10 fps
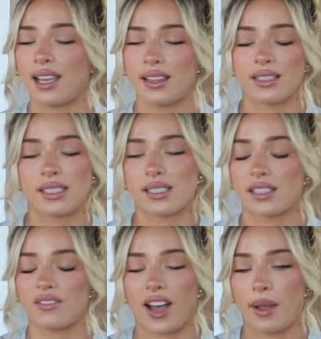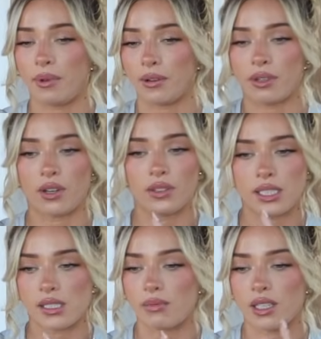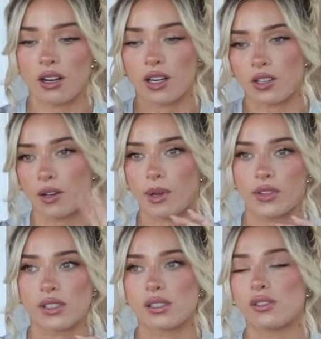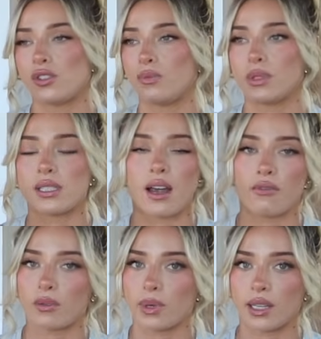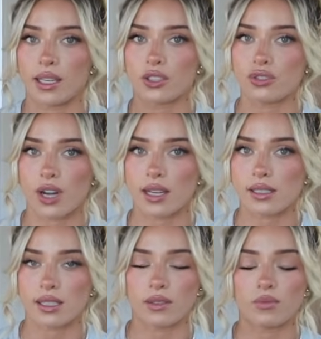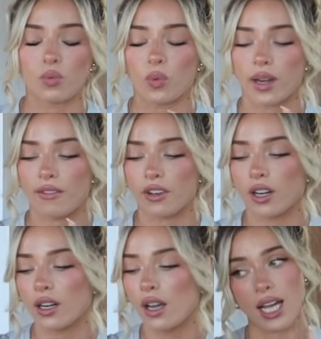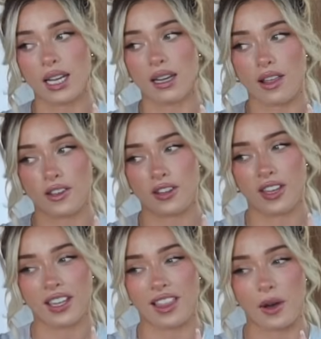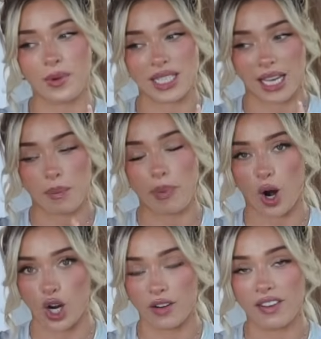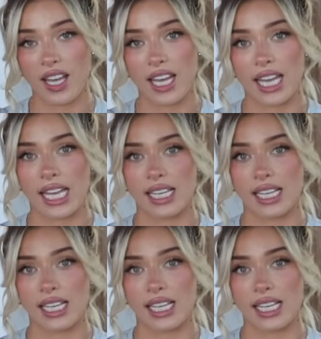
it, this isn't the vibe. Like we don't need to be arguing about this stupid stuff or being like stressed and whatever. And another thing that was like part of it